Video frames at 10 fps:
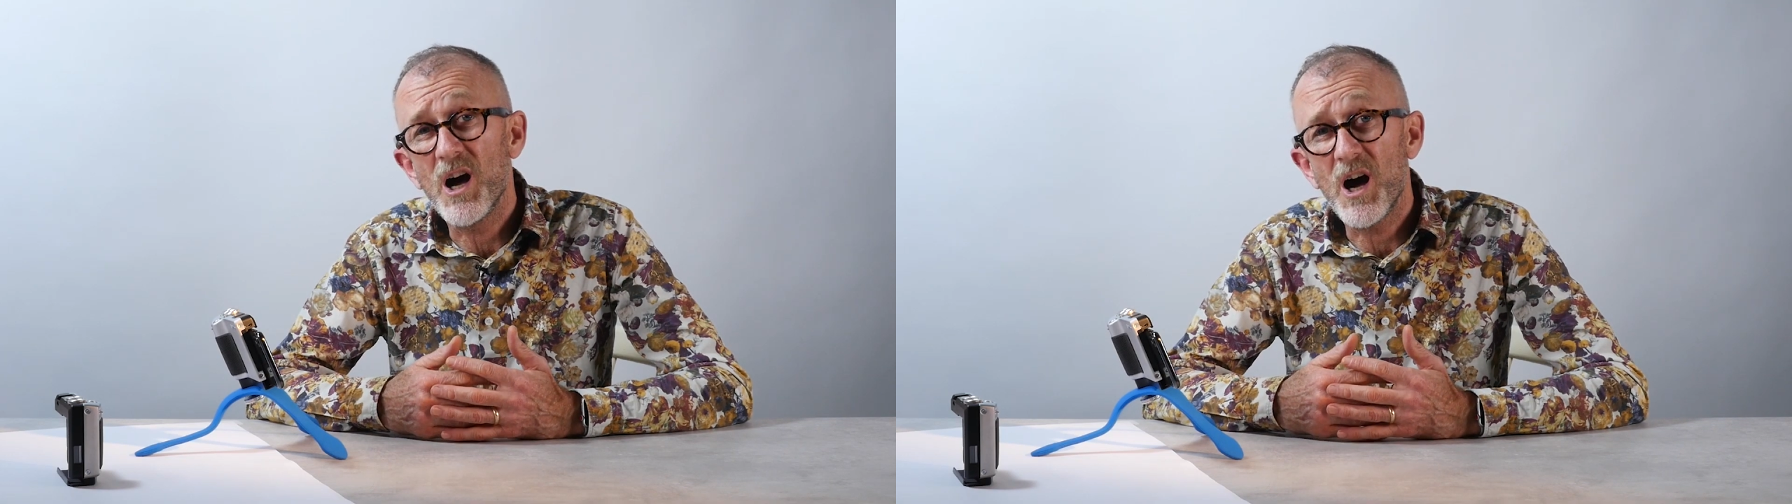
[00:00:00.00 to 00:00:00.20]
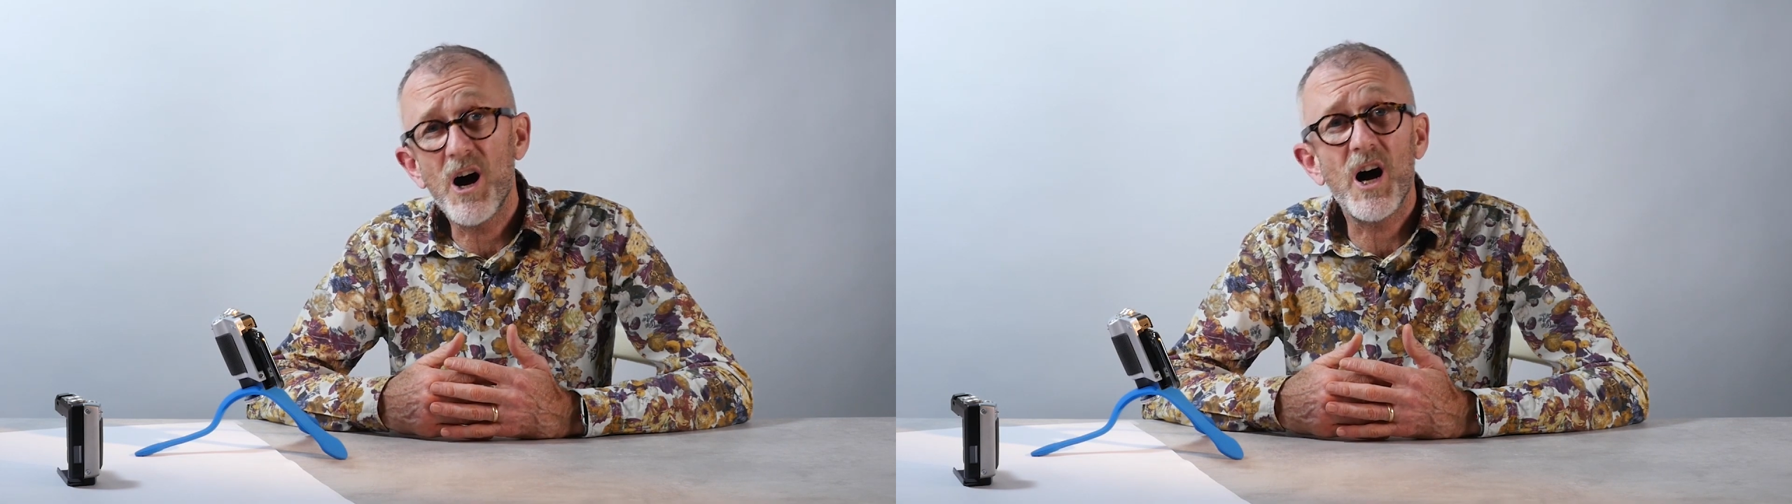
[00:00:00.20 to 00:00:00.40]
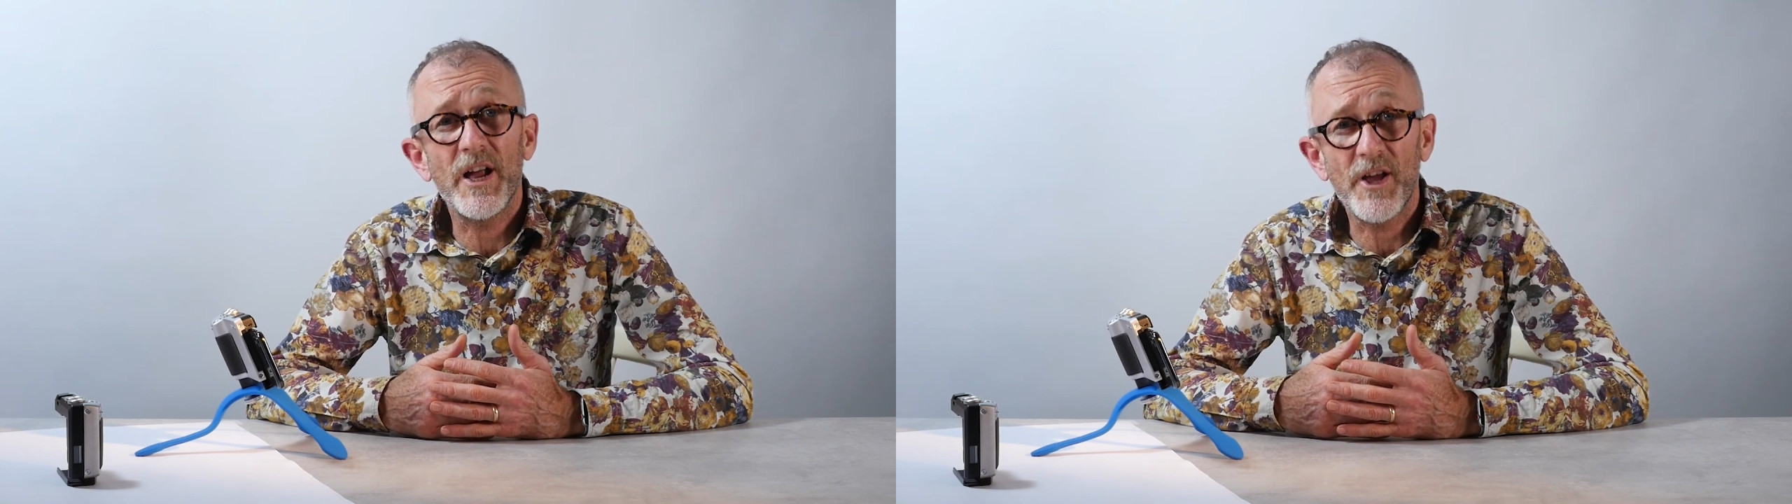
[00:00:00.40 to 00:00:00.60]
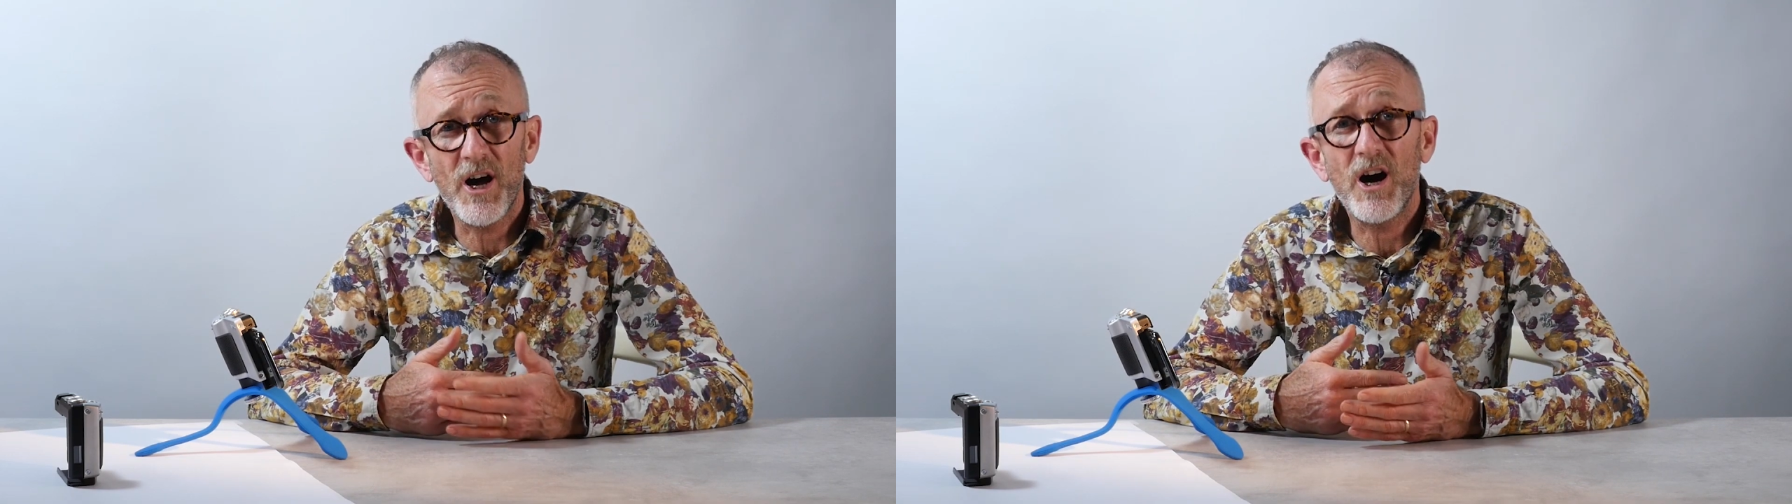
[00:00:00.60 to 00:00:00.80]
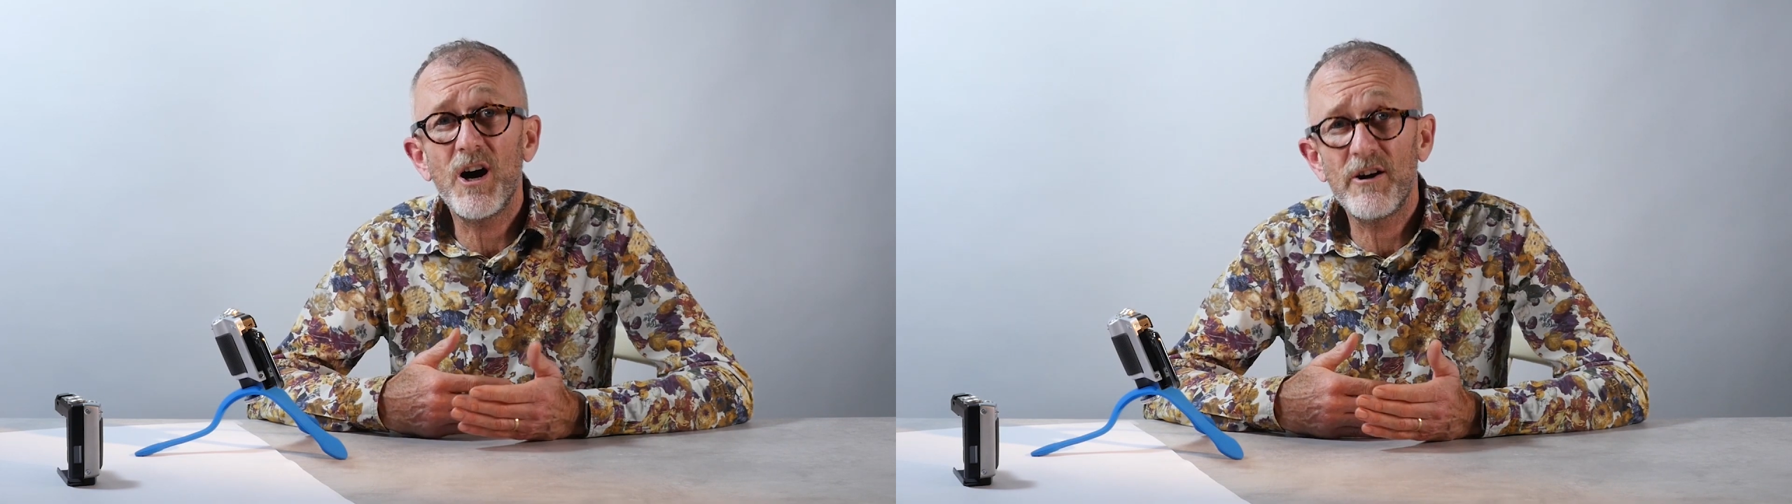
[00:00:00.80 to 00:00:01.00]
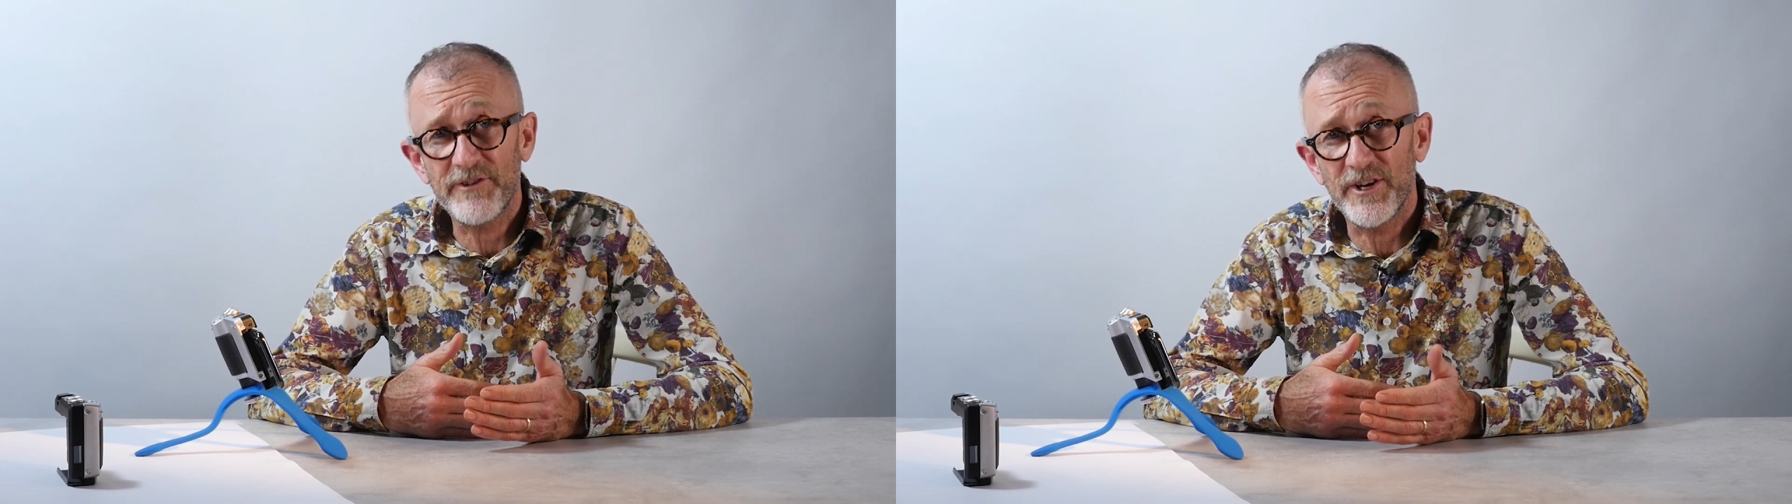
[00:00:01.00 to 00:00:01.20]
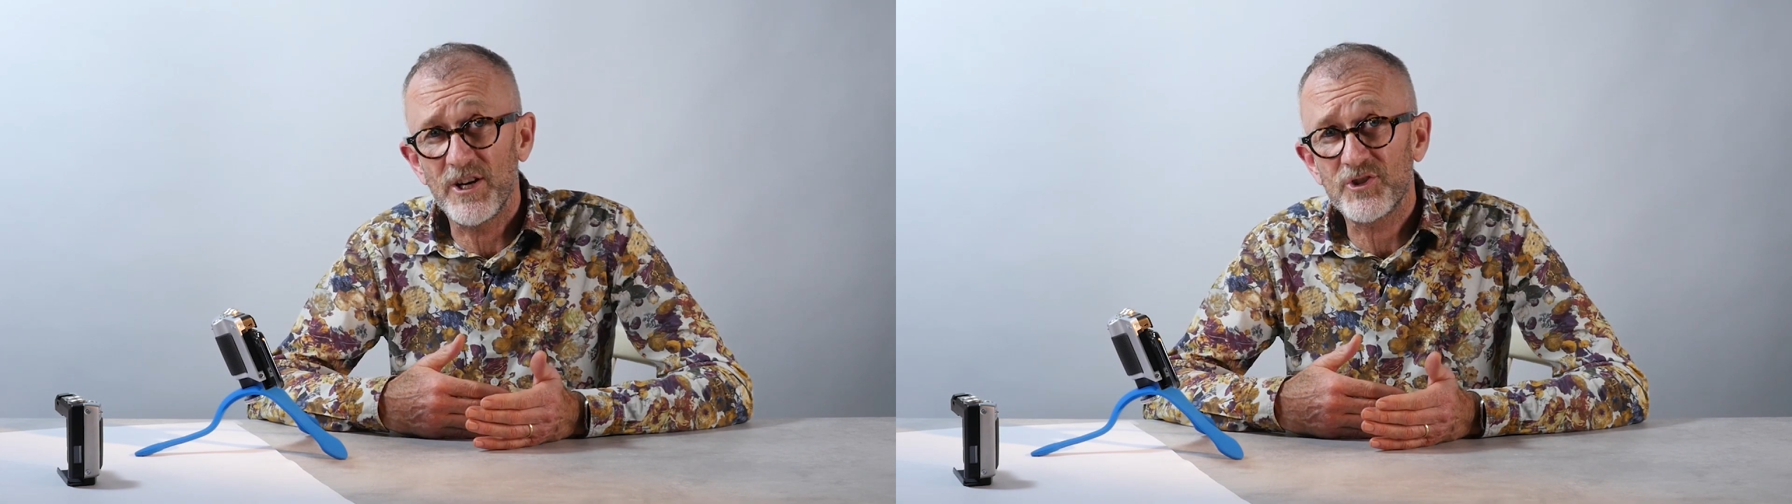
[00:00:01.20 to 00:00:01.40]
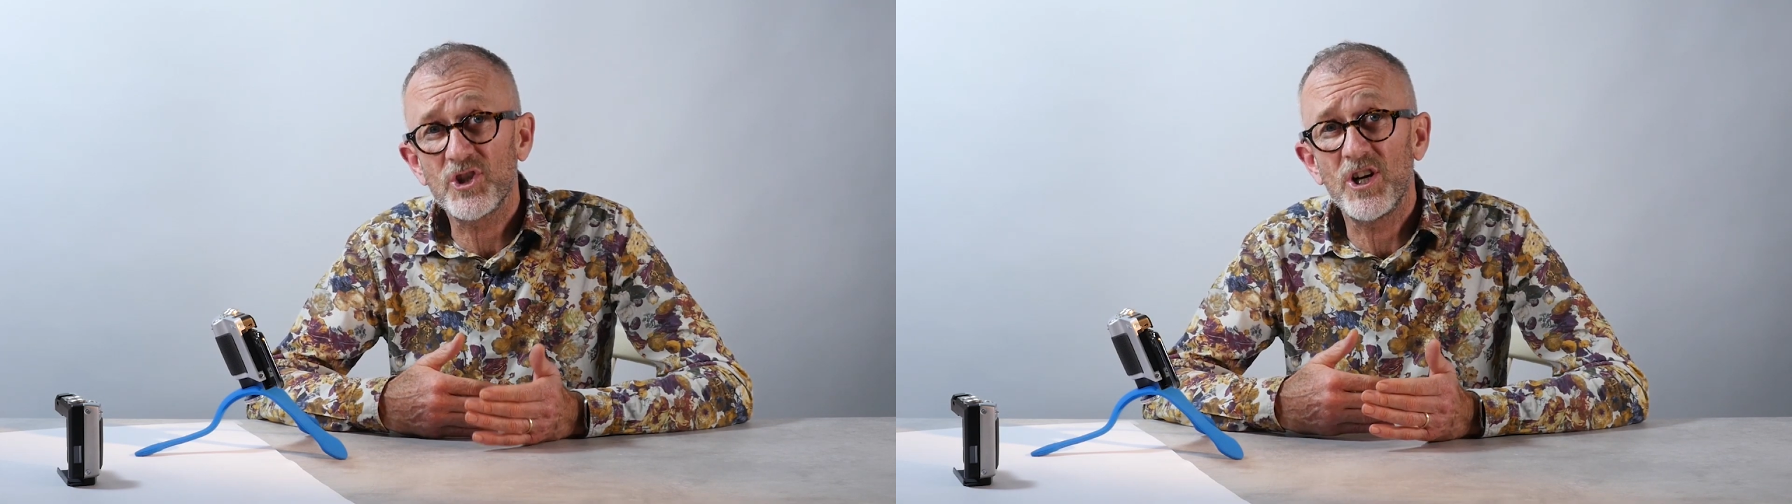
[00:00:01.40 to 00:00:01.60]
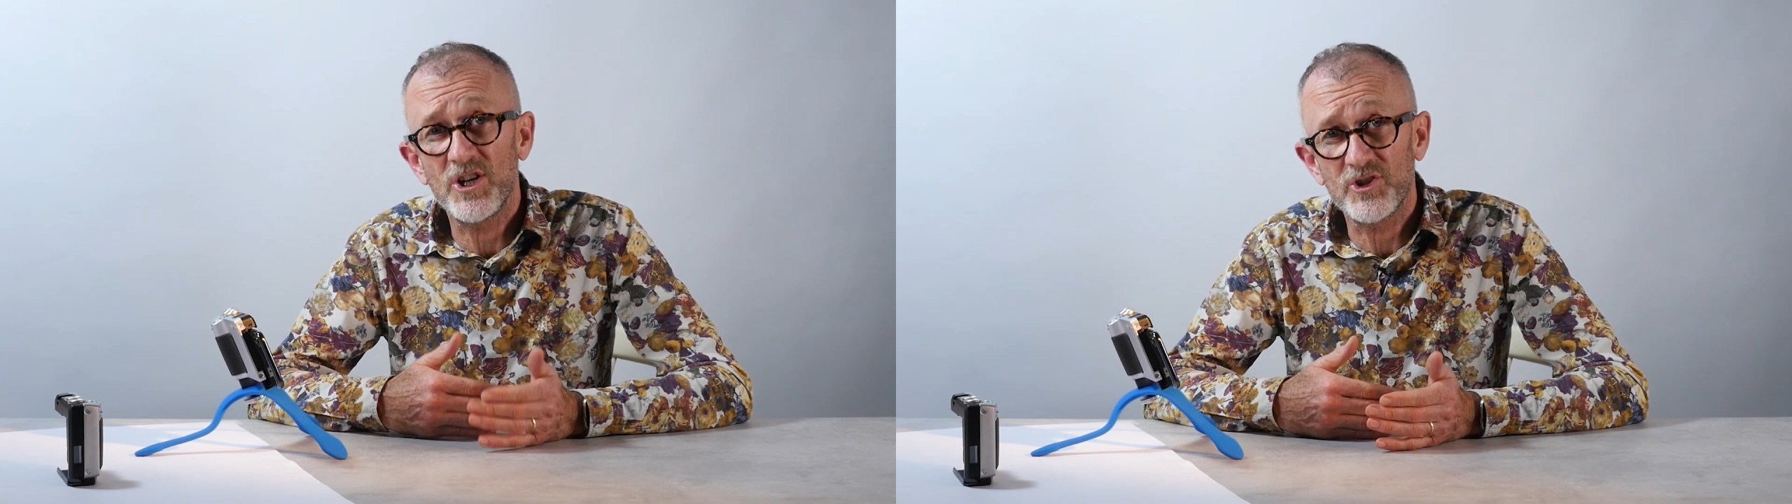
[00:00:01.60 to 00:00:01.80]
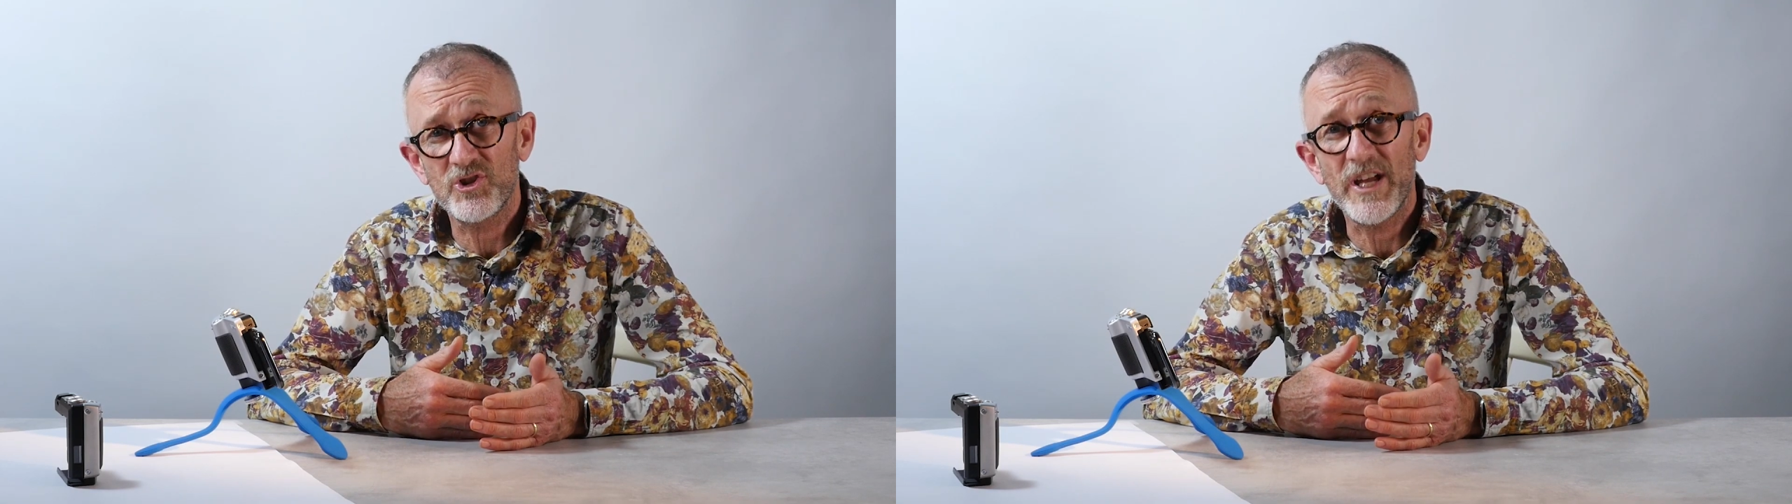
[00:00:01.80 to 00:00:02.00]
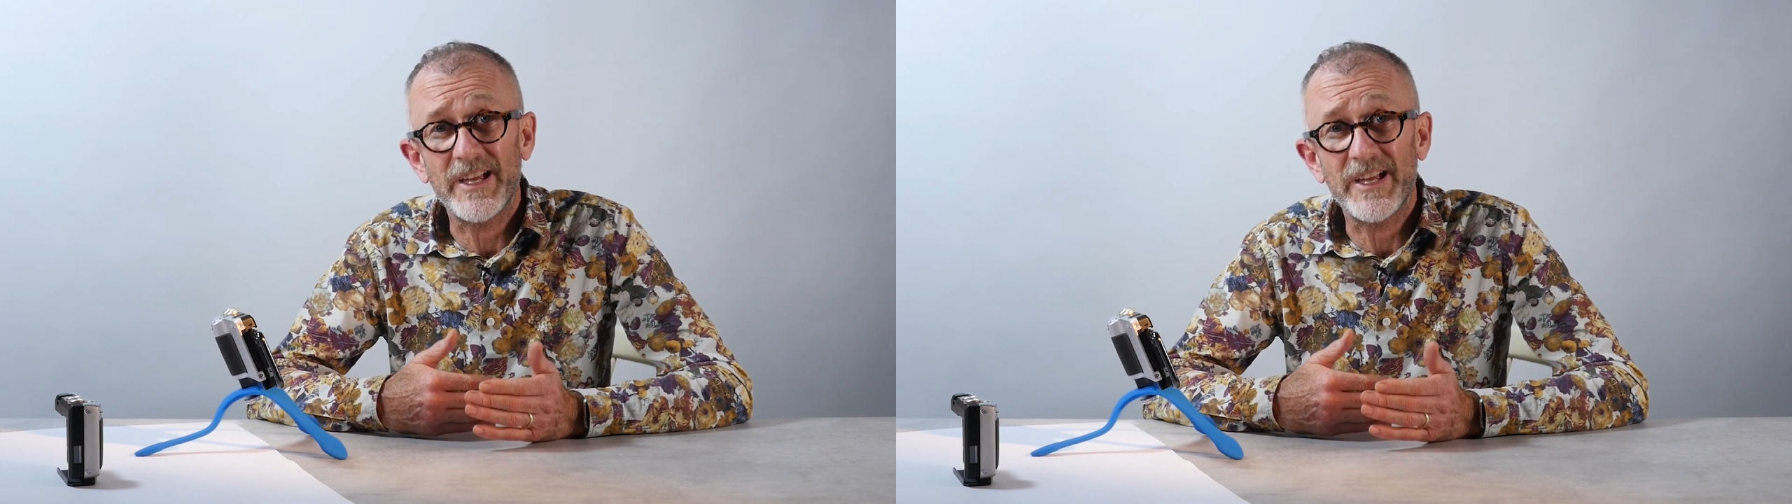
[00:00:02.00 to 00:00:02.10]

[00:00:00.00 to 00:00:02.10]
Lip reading: half an hour charge,